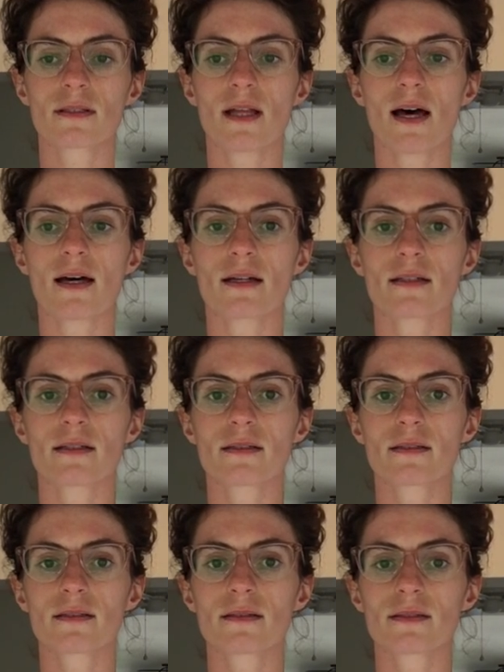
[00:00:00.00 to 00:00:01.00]
lung,
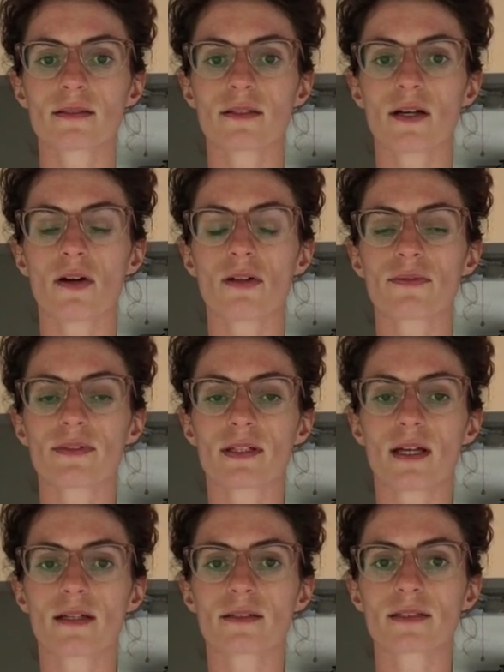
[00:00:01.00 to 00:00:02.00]
all of the
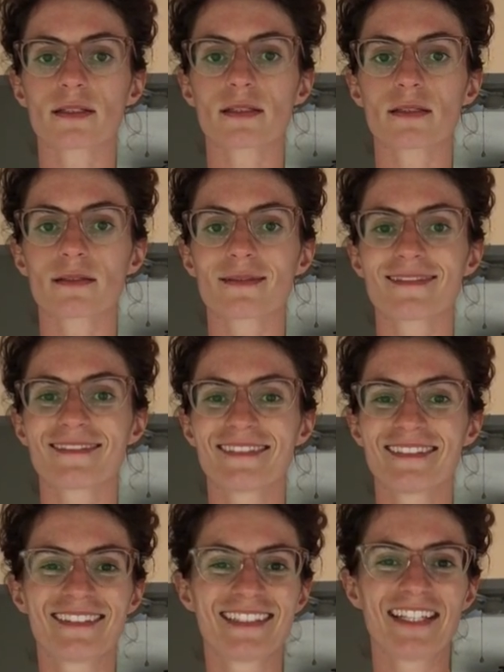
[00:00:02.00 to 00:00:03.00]
lungs,
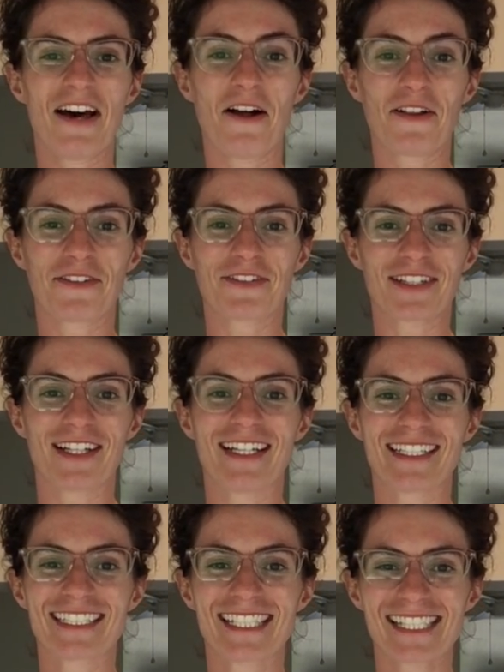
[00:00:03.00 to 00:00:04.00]
all of the
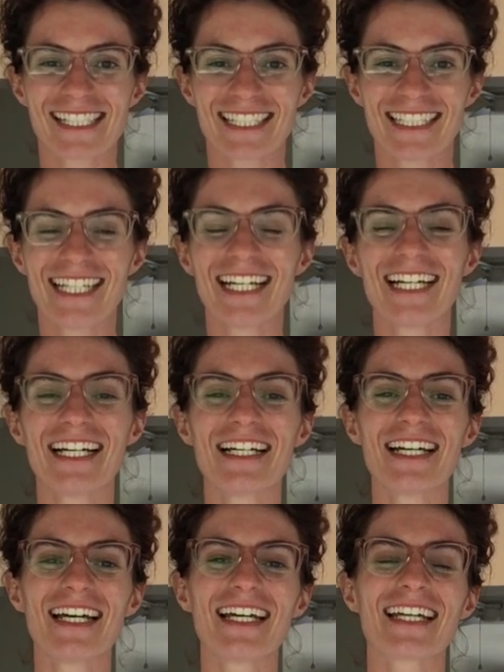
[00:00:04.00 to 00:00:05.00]

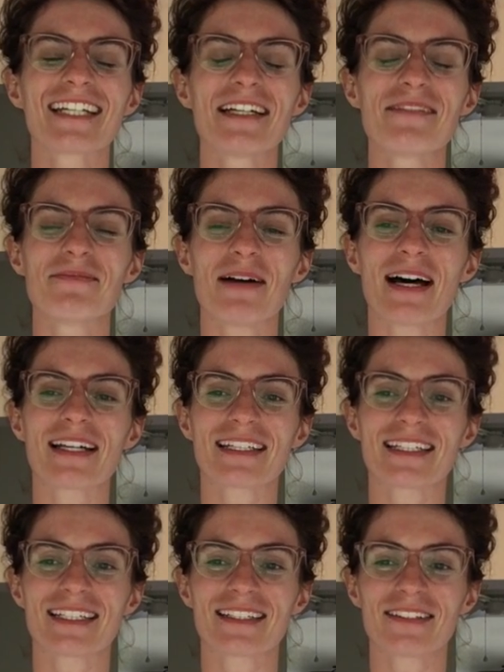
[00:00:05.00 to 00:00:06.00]
lungs,
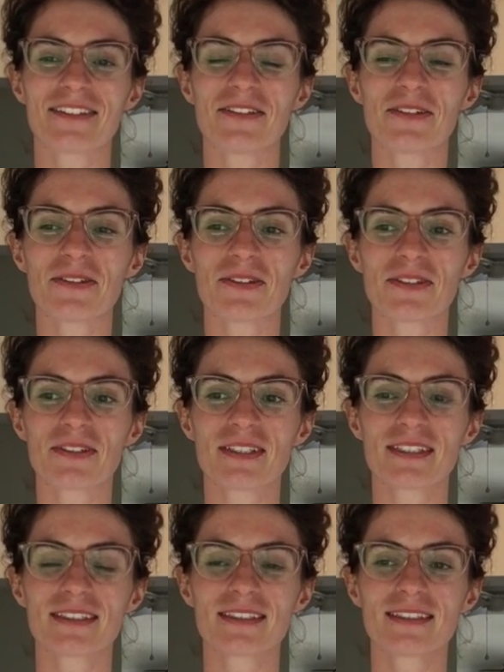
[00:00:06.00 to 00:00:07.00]
embodying your whole